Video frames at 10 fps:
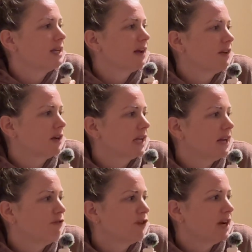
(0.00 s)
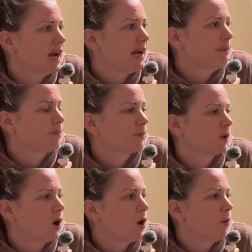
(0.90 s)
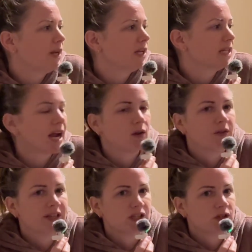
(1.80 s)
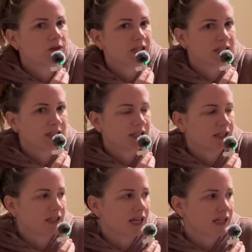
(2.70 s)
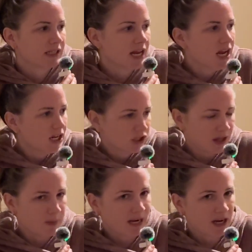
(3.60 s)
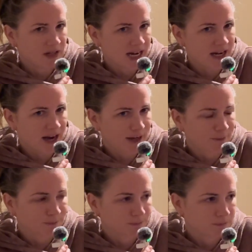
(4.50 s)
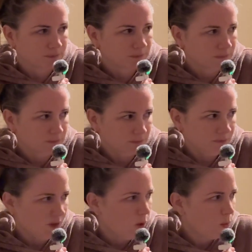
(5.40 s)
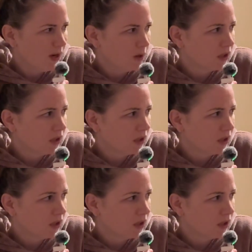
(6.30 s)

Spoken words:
to have a kid-free night. Oh, we can tackle this and do this. So then we get our date night. We don't